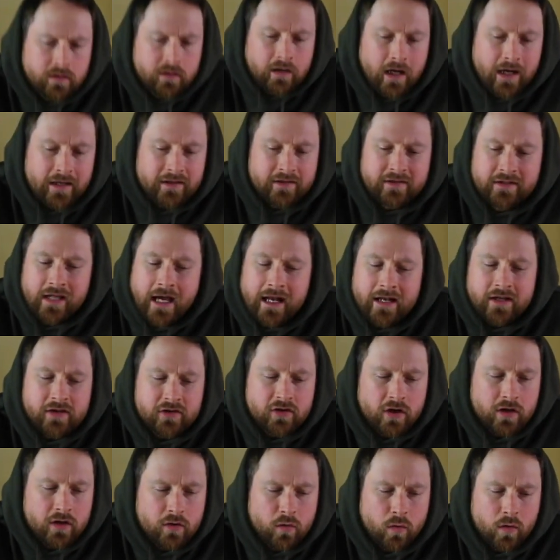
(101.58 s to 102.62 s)
Guys, Daddy's
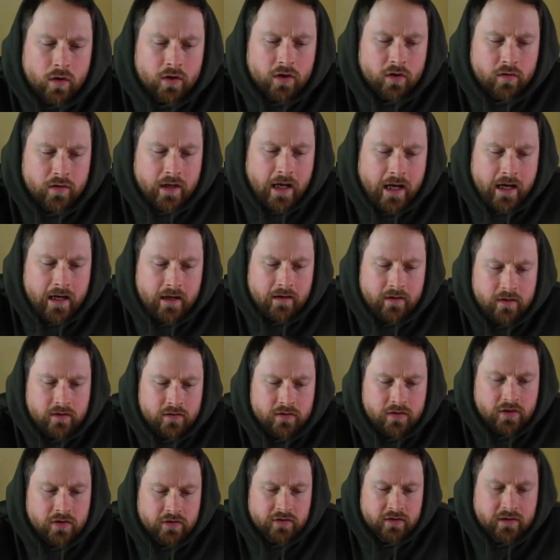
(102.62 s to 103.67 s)
trying to work, okay?
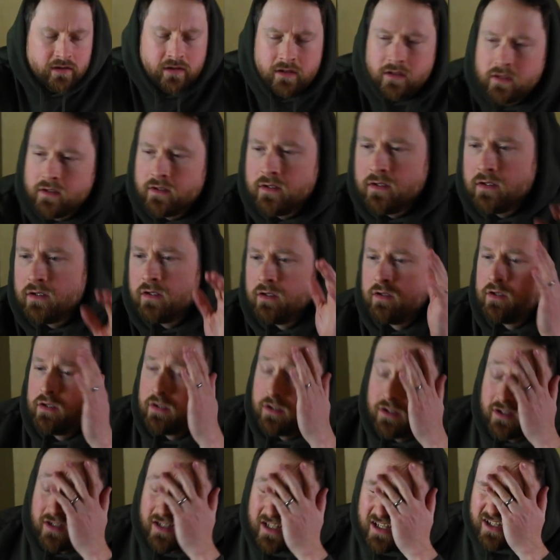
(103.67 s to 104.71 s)
Just,
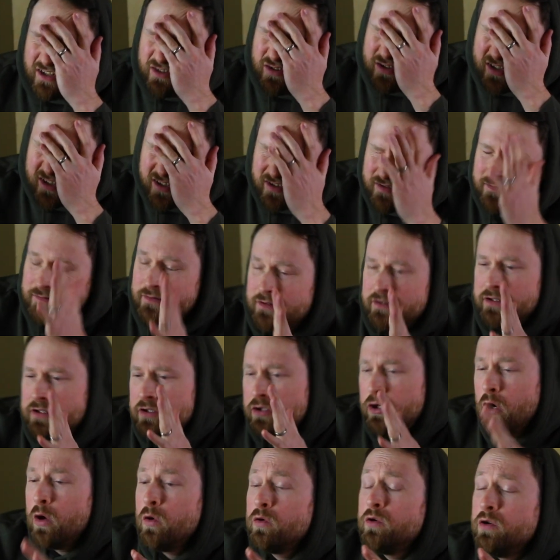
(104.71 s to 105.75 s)
can you just,
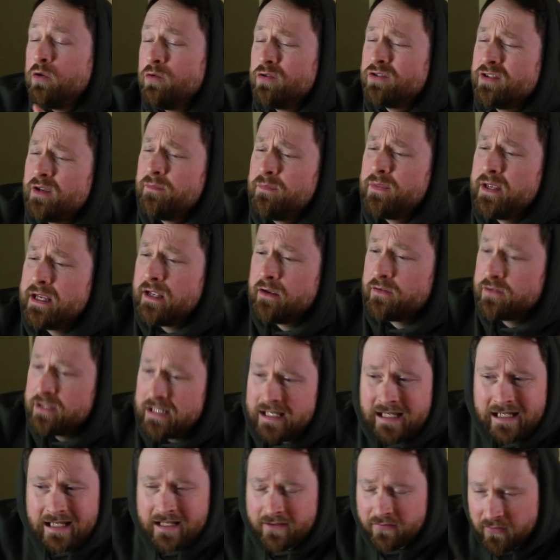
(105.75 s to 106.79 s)
go do something else,
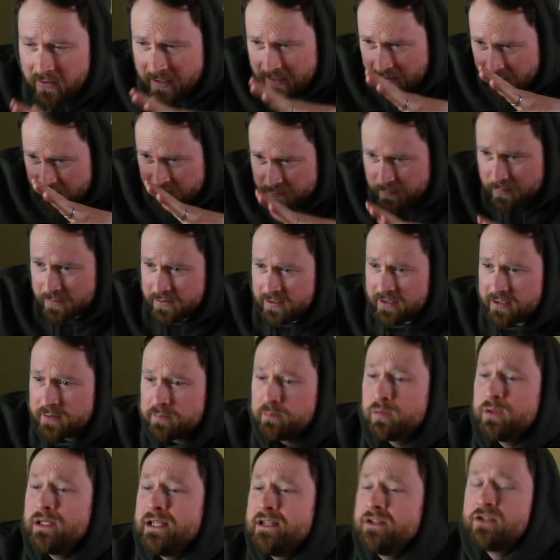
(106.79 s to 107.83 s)
anything else with this.
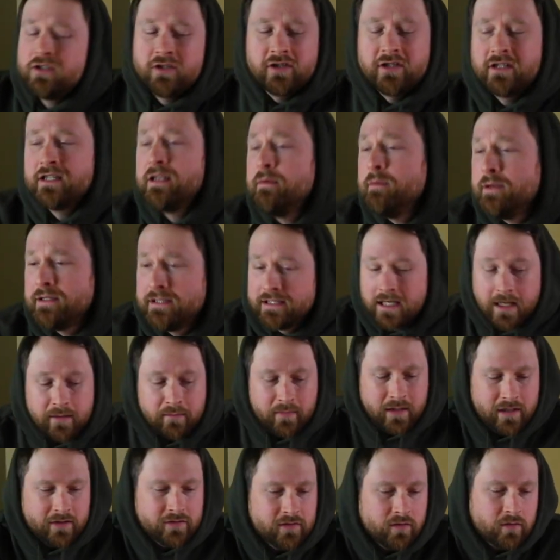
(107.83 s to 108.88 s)
Please, just give me ten
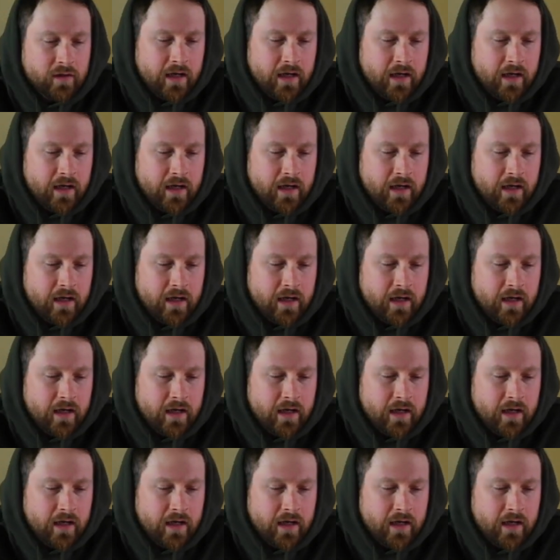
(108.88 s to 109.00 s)
minutes,